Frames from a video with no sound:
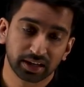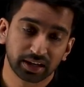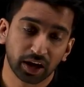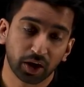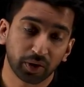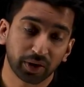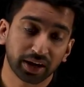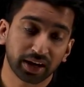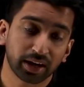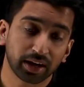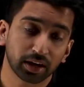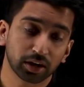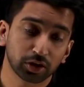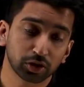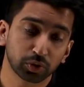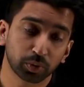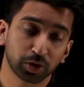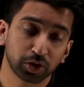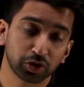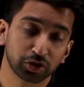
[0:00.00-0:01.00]
Now
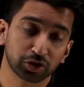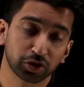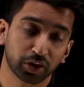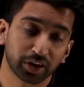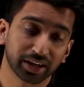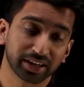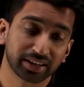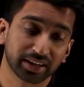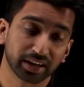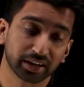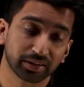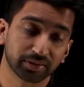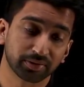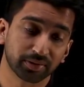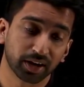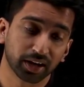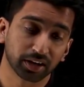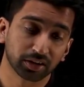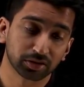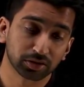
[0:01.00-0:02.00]
here's where you start
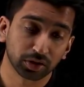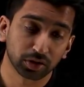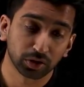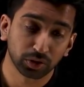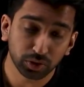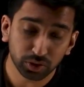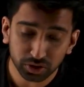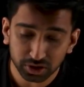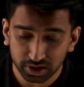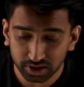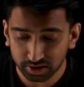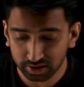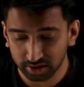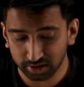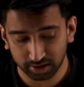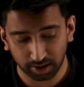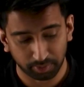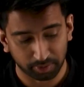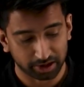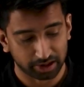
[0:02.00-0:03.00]
identifying solutions to
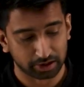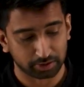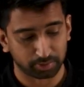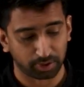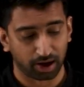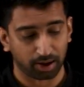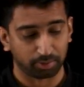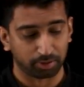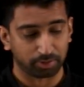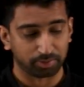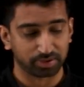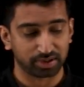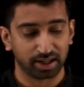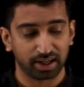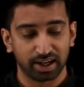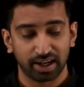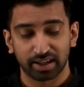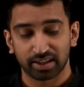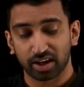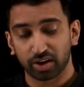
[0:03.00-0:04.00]
some of these problems.
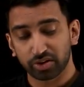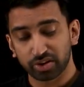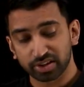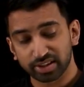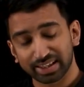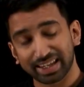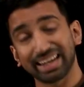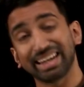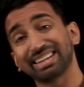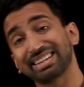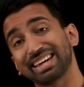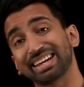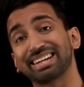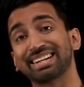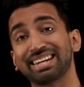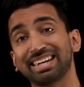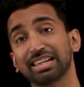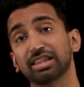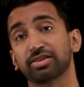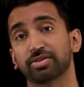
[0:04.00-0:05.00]
Now there's key
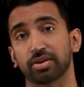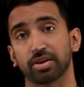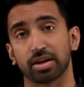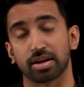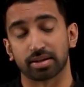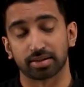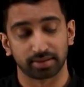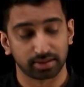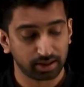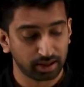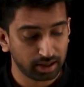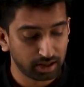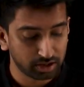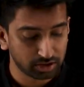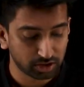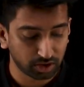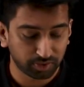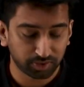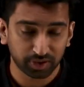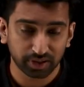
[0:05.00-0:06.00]
techniques for this.
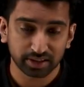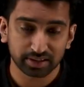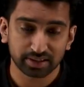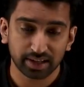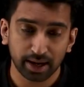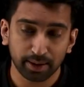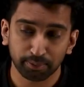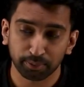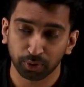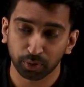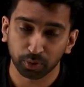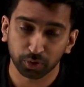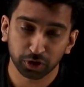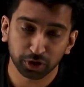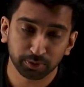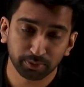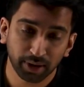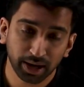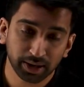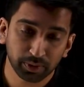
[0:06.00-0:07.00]
So for example,
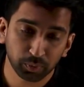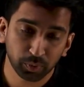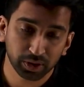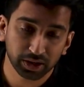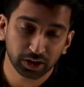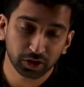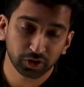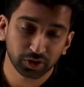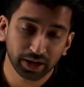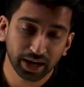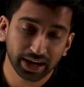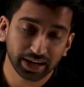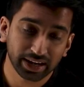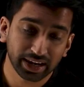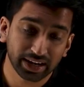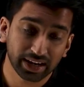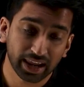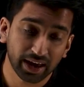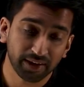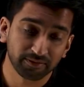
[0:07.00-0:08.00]
you might want to create
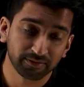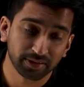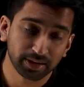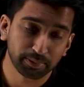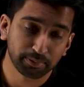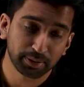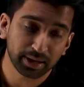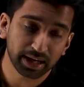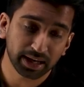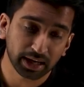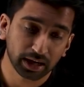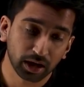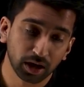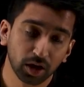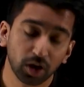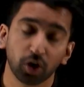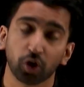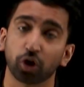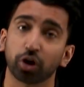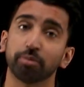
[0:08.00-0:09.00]
an MVP
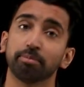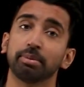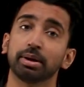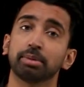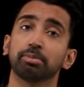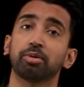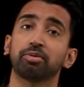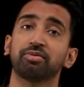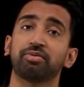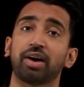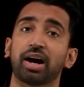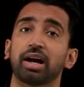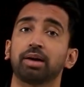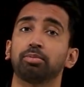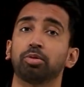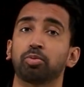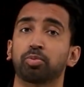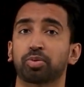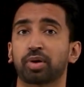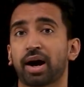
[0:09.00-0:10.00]
or a minimum
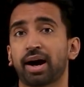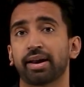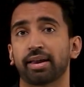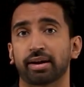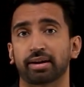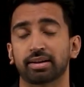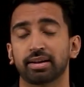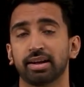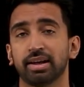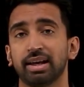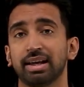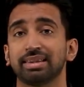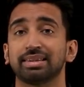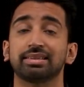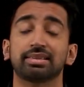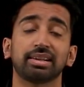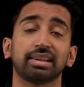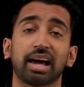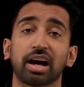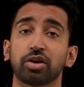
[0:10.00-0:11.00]
viable product.
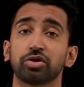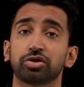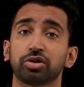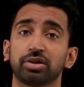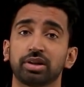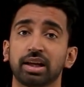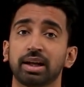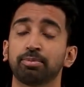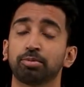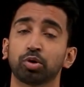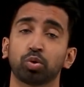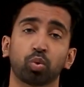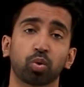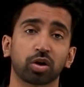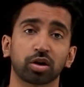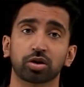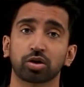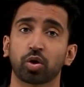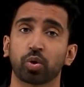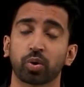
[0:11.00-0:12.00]
This allows your team to
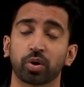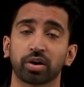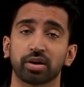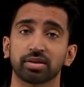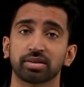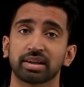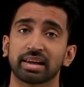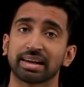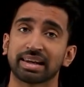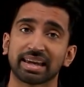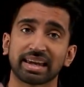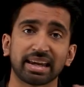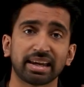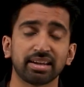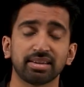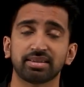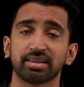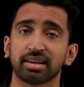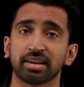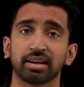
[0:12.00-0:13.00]
work towards an
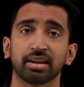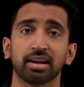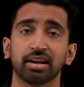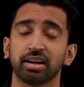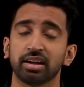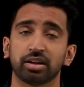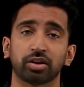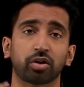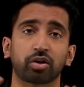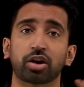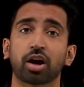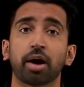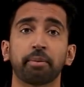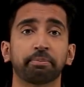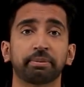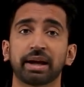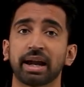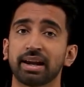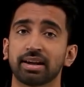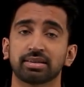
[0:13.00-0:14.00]
easy, you know,
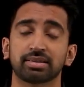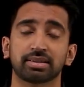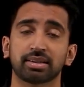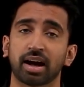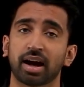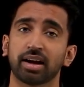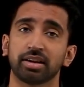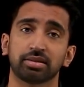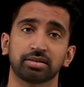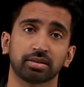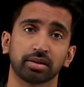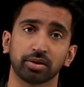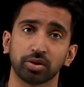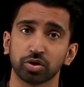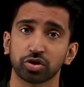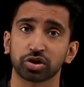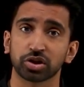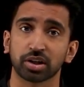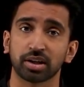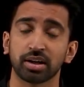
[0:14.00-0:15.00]
cupcake sized
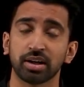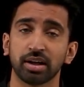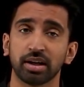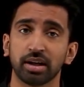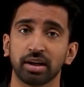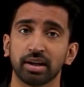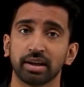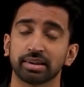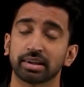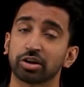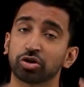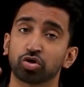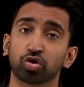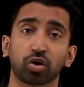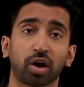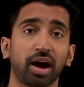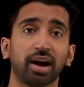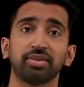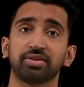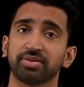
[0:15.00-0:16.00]
solution that
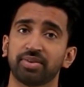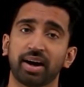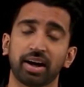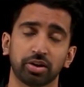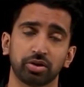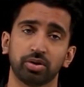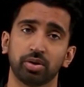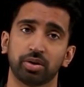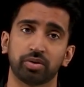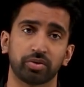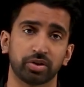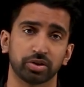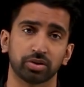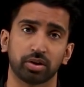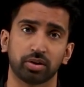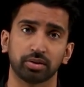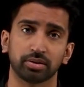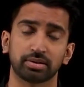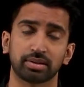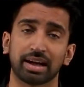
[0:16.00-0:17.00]
drives value and
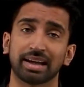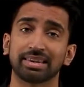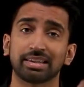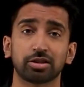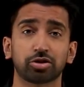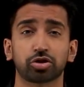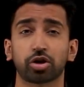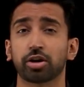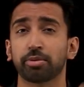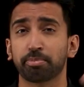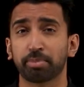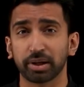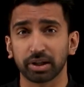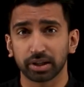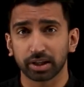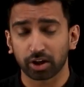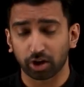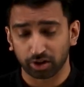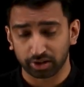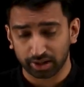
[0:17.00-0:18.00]
results and then start
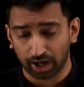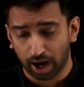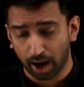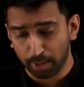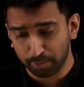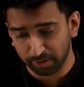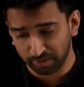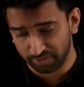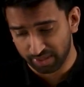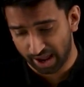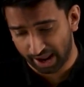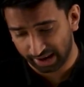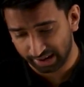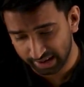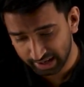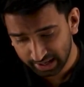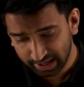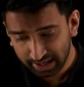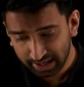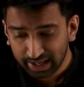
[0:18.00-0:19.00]
building on top of that.
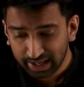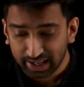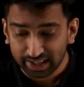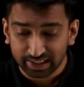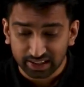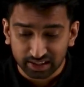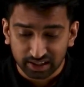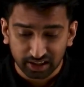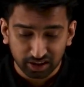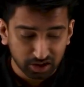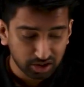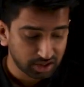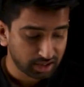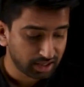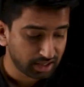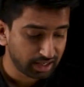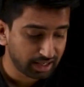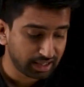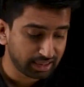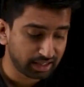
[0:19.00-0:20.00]
In
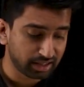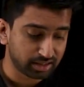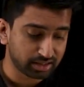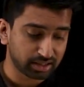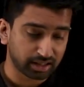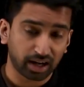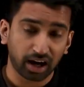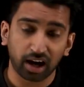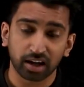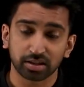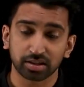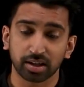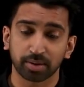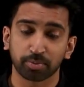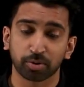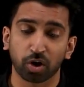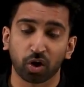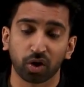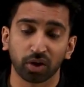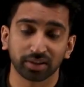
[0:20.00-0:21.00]
addition, there's a
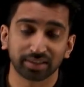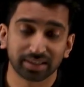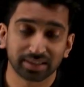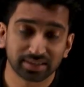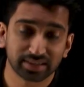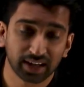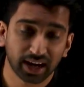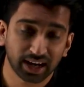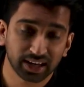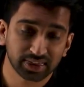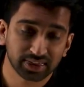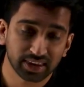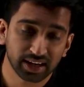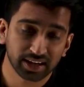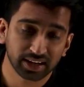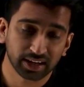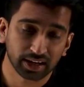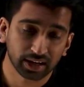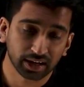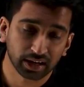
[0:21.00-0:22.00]
concept called design
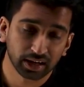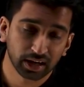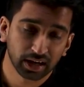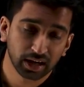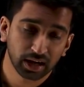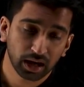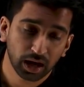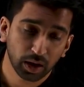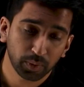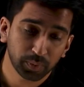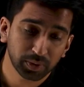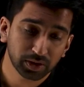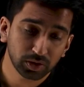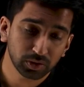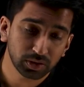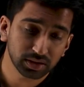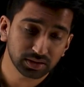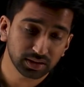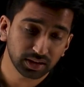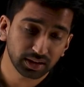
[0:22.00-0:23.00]
thinking. And we
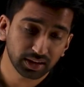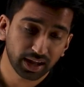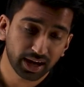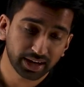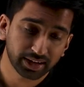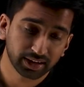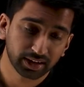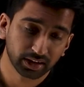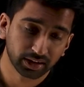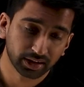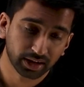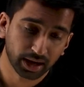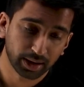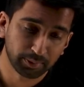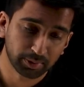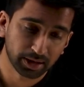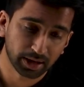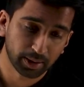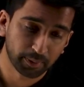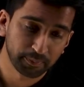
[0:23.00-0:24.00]
do this a lot here
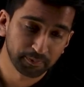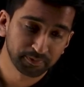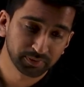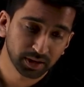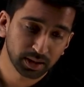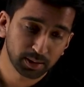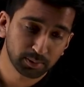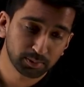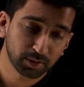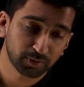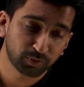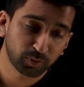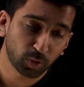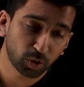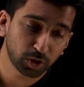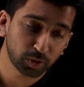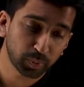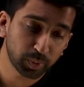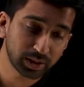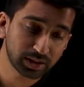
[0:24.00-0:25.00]
at IBM.
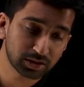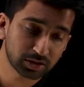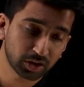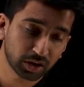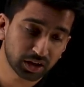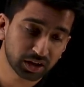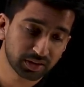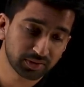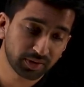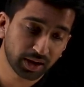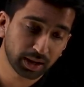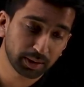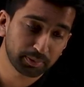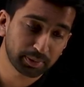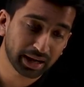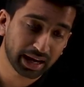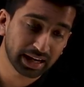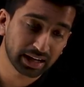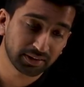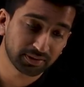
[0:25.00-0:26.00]
Before we start
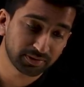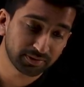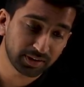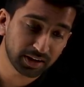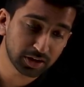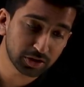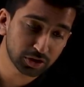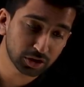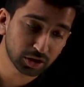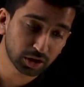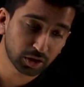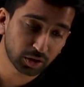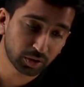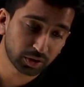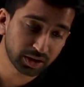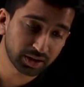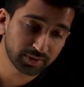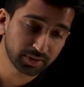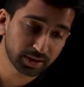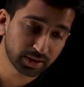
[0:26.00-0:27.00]
developing any feature
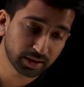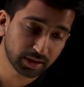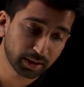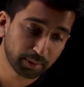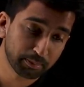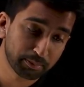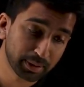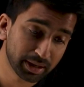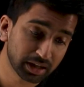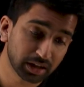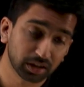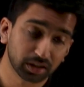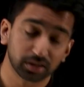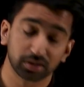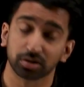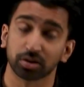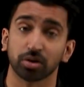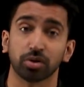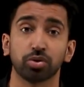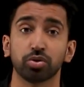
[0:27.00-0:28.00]
or even a bigger
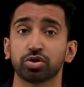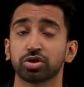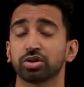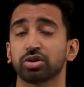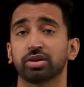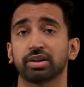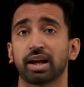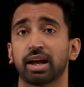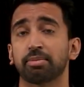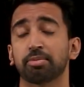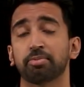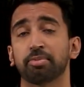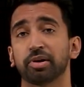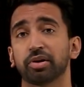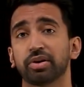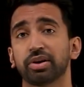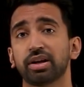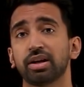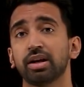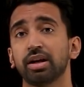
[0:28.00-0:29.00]
solution or
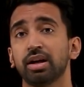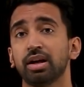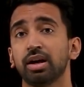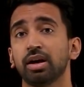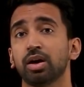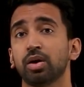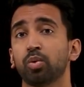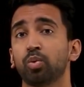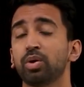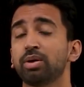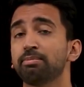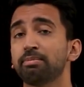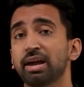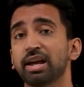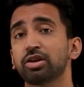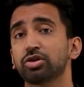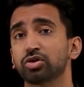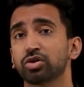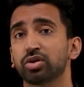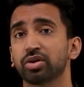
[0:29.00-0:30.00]
capability, we
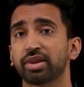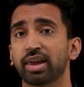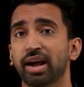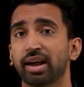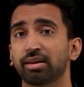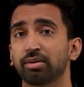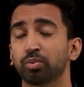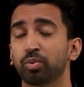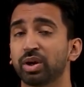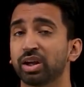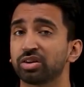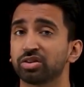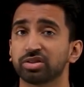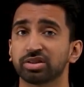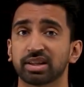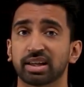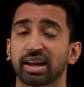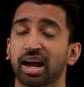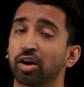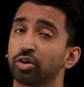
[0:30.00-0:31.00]
make sure that we
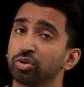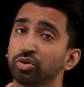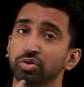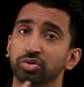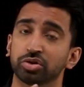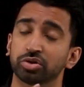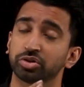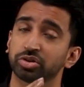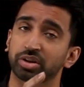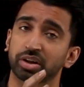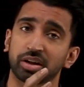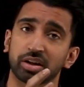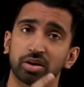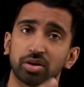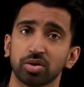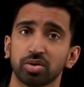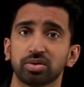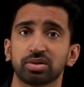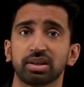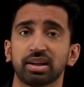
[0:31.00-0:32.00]
understand how users are going
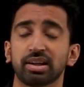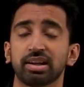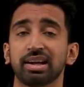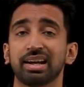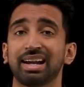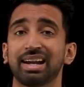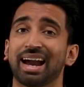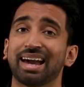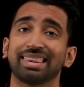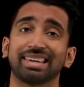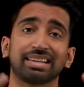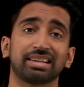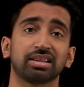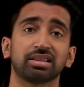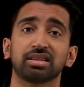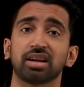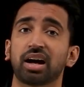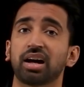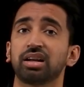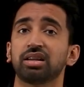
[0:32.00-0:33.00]
to use it and that
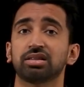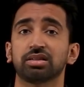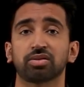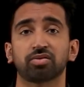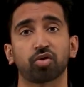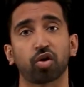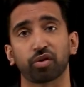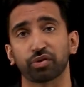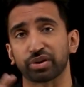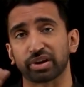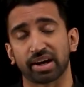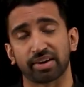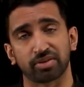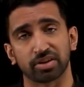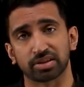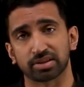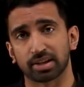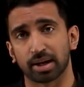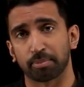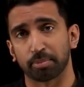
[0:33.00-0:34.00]
design is involved in
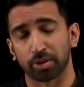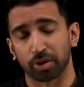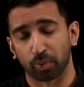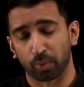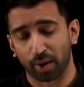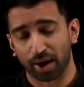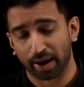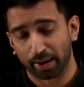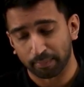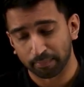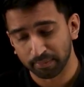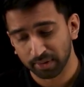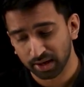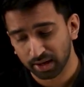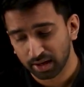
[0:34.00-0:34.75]
every step of the way.